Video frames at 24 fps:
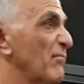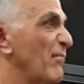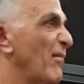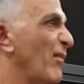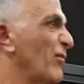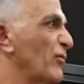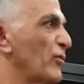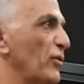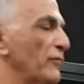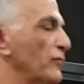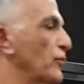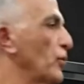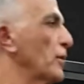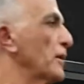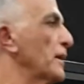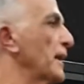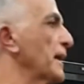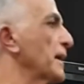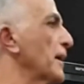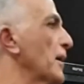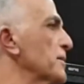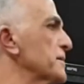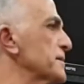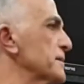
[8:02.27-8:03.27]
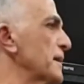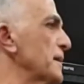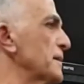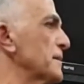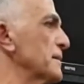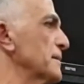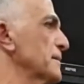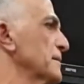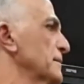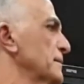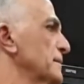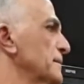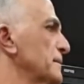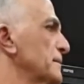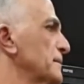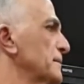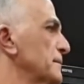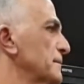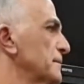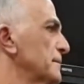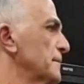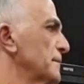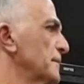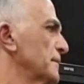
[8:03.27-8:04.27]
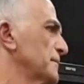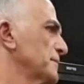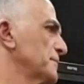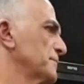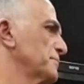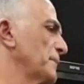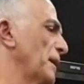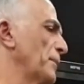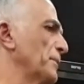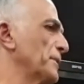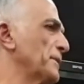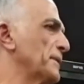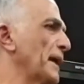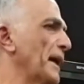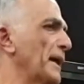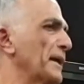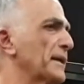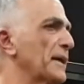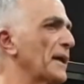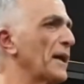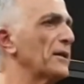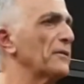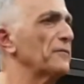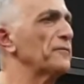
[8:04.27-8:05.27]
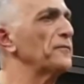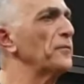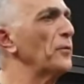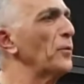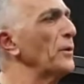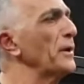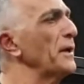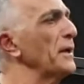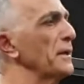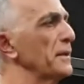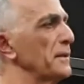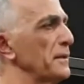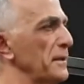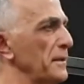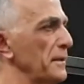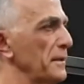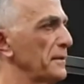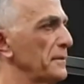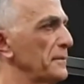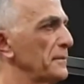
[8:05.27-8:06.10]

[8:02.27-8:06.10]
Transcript: I've got a Lego set. My dad can't afford anything.